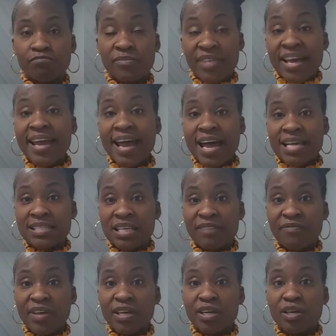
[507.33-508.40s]
they asked if
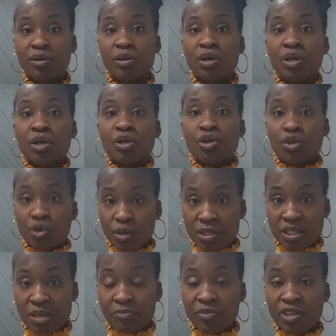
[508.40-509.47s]
they could cook
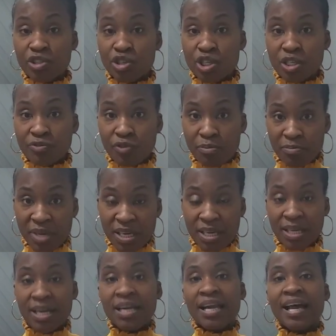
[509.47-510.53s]
something just for me.
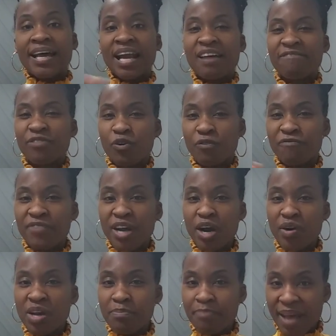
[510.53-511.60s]
And I feel
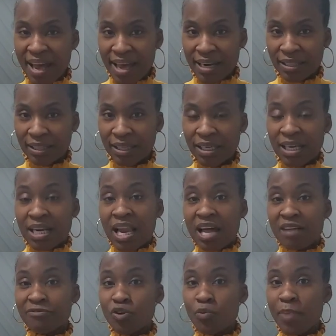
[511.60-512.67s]
very badly. I
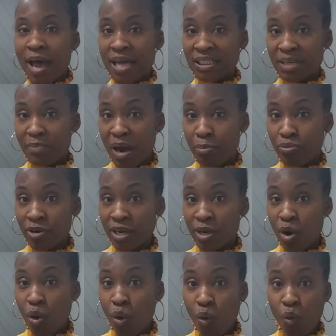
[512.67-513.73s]
feel badly about bringing a
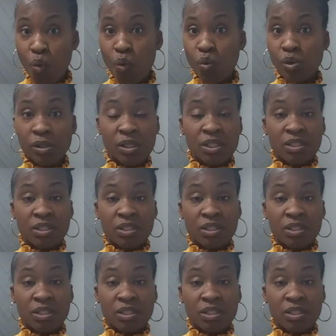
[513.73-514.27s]
whole